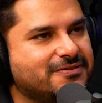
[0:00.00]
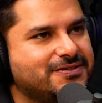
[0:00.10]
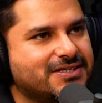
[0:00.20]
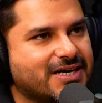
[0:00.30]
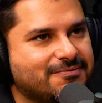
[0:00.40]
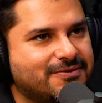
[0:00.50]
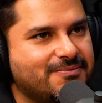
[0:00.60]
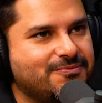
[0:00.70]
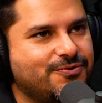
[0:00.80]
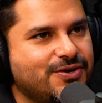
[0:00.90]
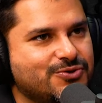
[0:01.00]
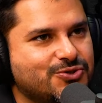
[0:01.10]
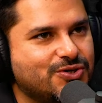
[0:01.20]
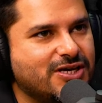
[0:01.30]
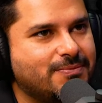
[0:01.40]
15 timeframe we used
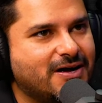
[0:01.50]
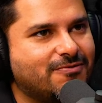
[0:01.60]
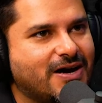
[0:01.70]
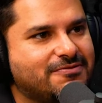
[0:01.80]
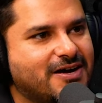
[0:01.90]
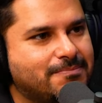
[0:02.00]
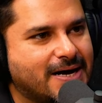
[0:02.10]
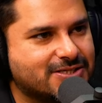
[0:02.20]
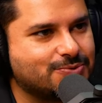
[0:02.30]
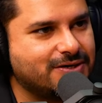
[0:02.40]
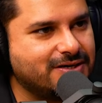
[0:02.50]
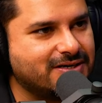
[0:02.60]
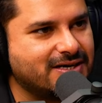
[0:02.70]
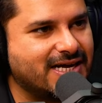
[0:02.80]
to keep our wi-fi password